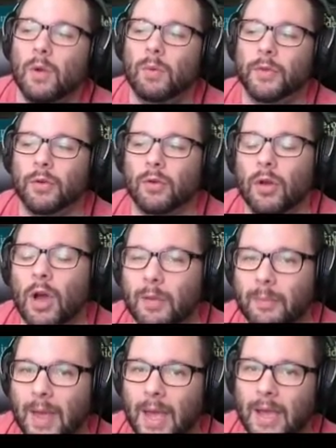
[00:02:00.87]
with her
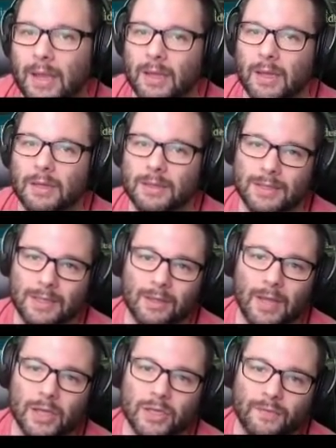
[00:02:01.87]
knockback, deal
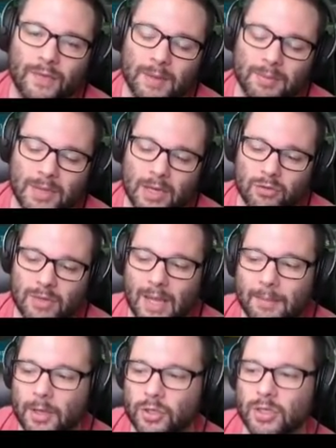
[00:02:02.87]
extra 50% extra
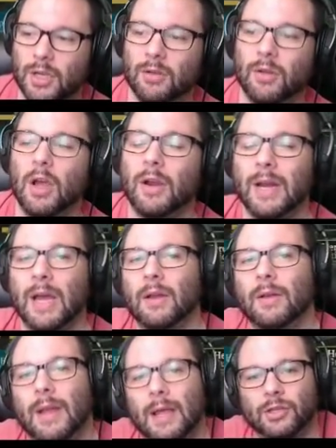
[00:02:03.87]
damage, she'll knock
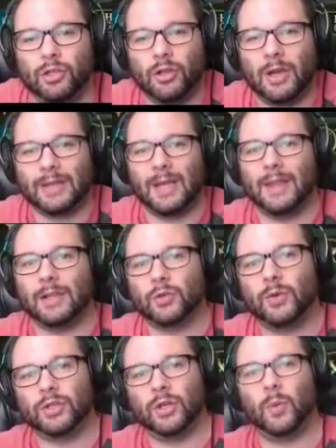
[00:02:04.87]
down that
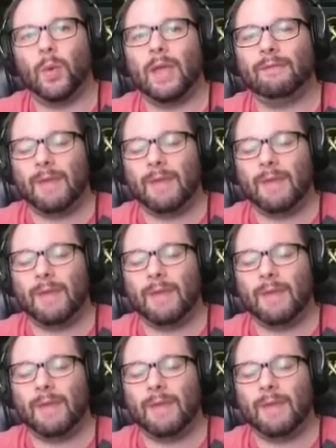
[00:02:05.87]
squishy way